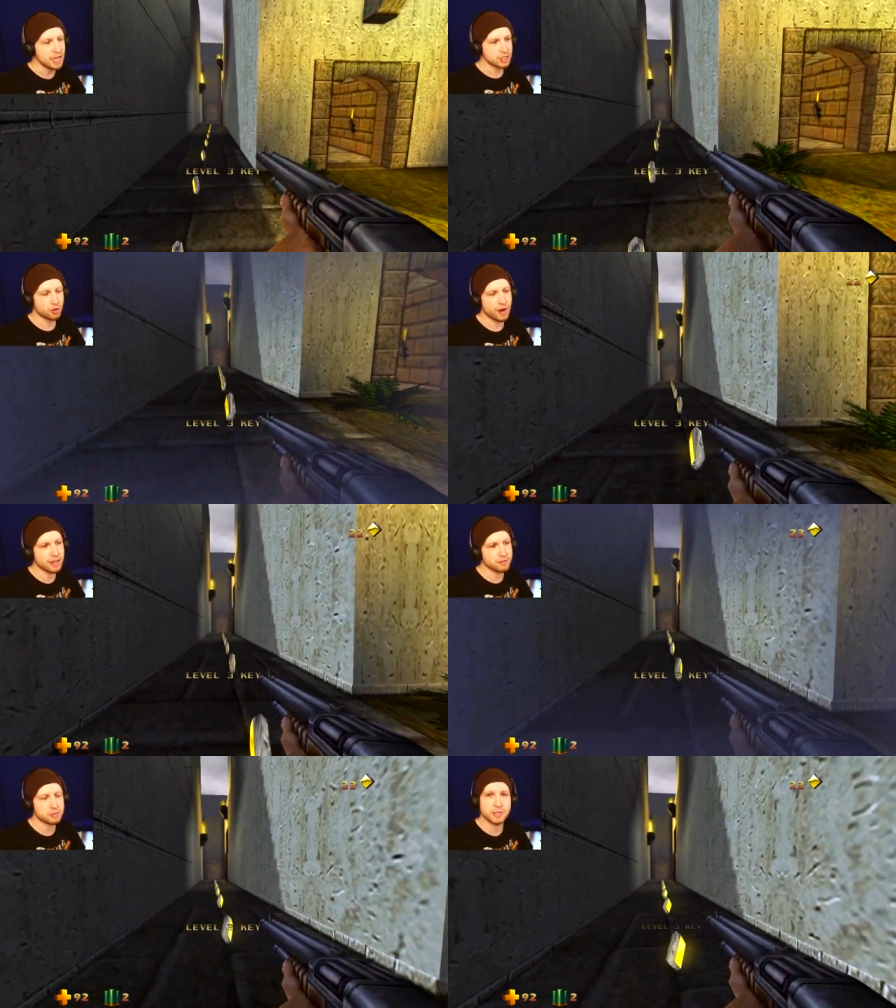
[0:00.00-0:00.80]
So
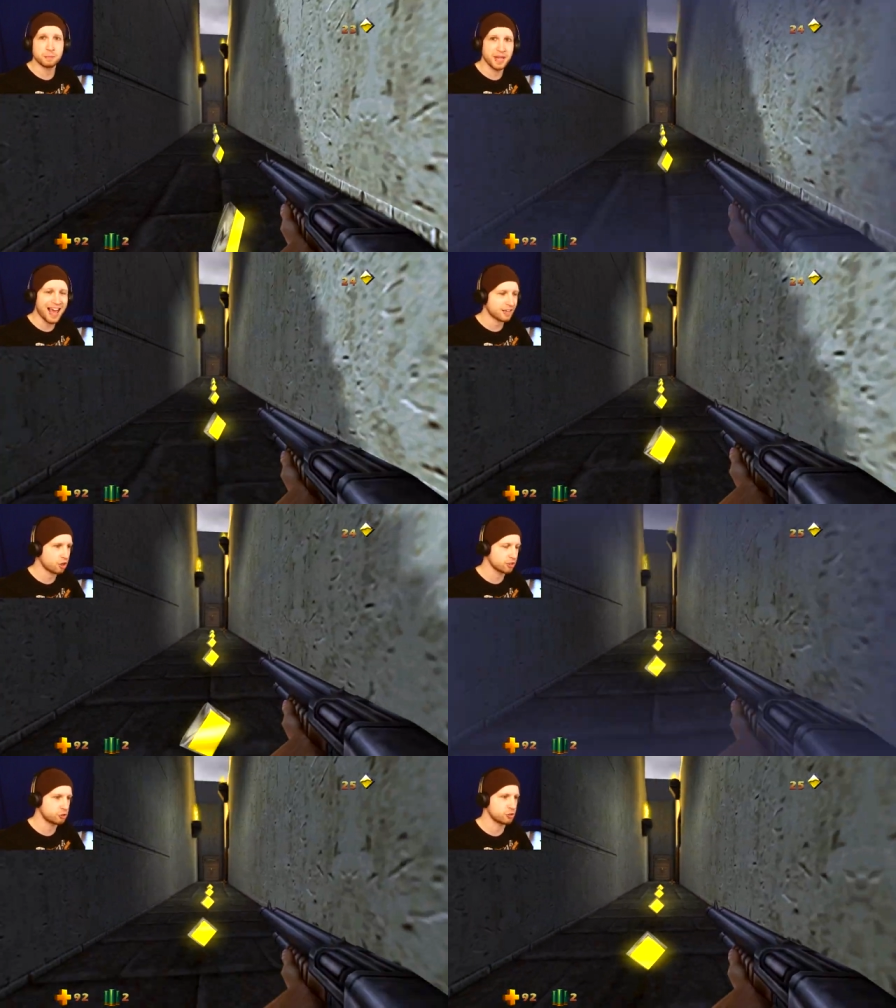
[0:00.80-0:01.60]
anyways, what the black
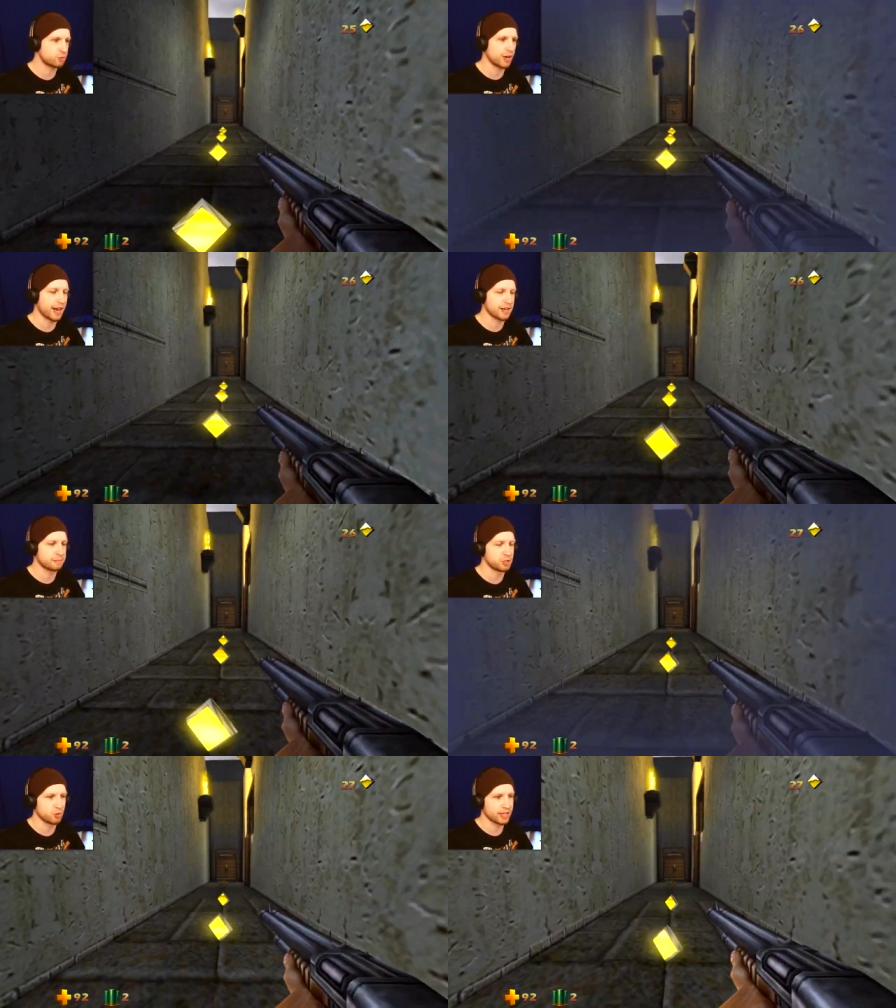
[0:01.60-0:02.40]
cartridge would end
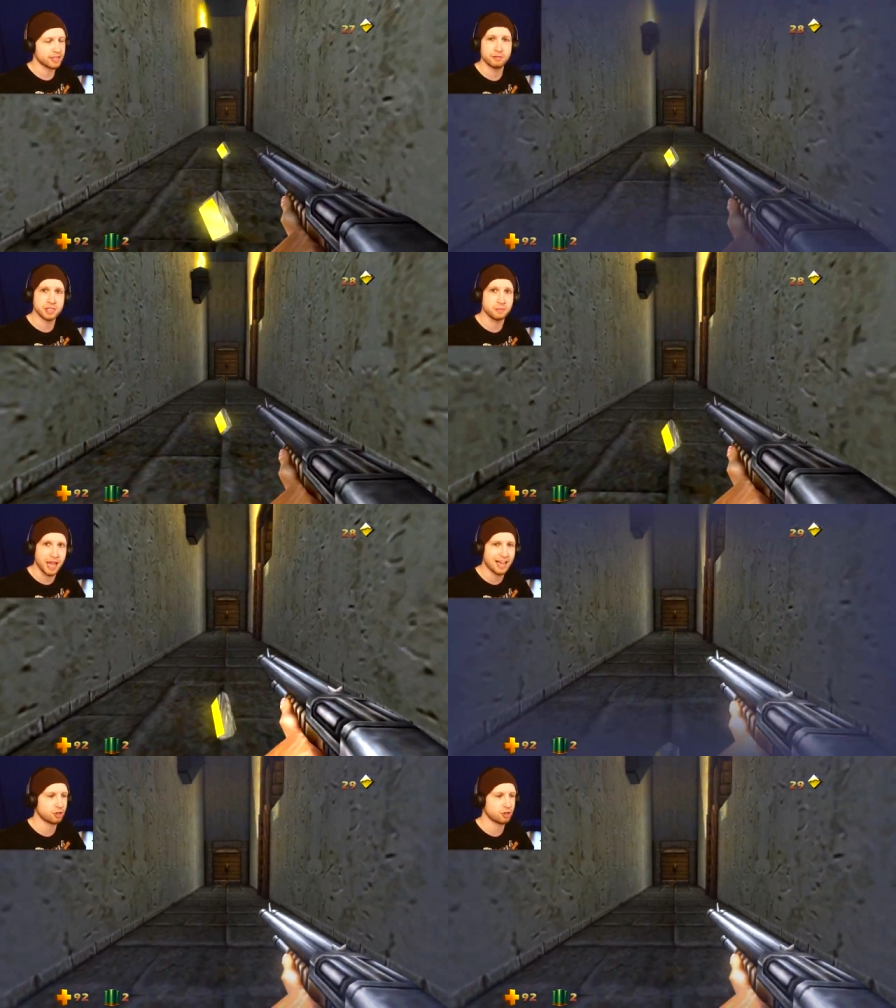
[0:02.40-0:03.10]
up doing, that was the black